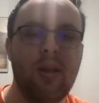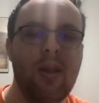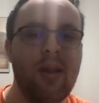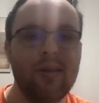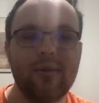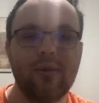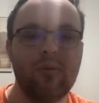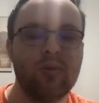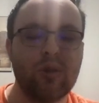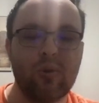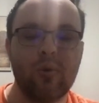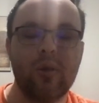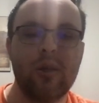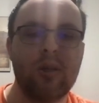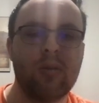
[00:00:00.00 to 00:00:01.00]
It's a
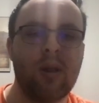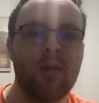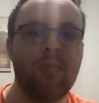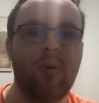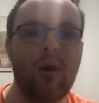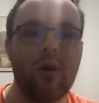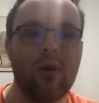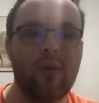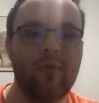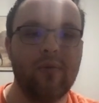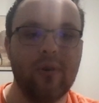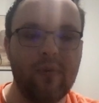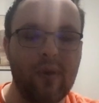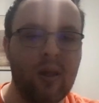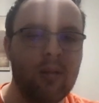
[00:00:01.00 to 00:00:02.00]
really great part of
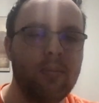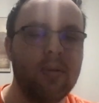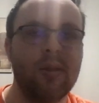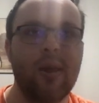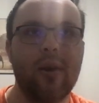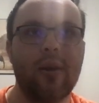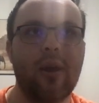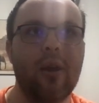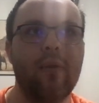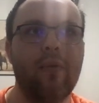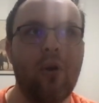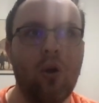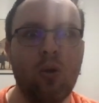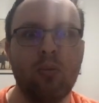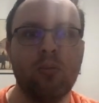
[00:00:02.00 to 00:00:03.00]
developing that kind of
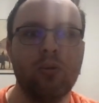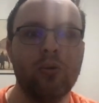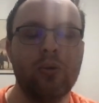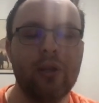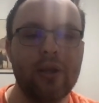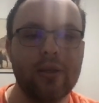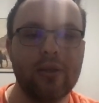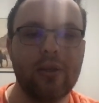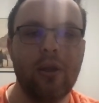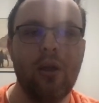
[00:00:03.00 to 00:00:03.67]
homebrew list